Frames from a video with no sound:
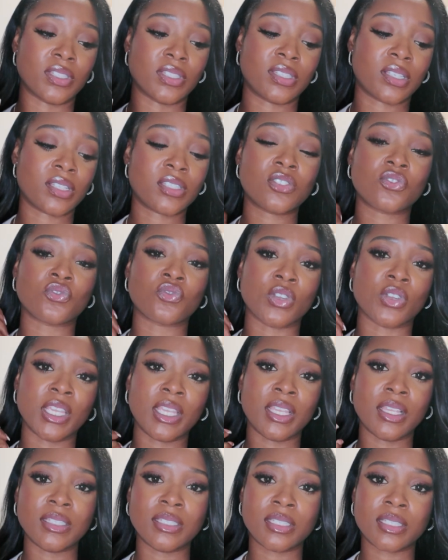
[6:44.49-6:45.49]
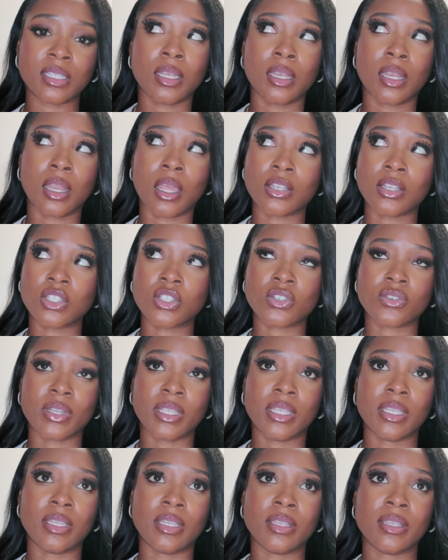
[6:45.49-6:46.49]
This reads
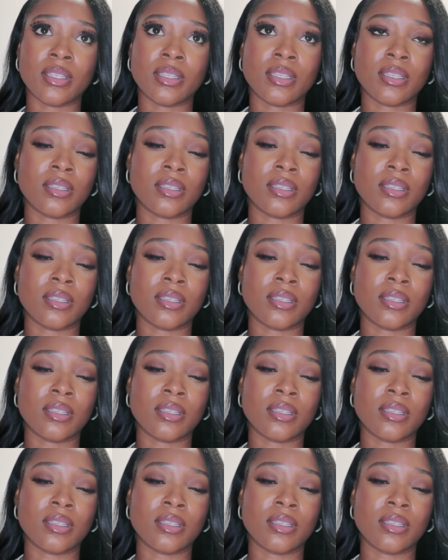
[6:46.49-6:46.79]
luxury.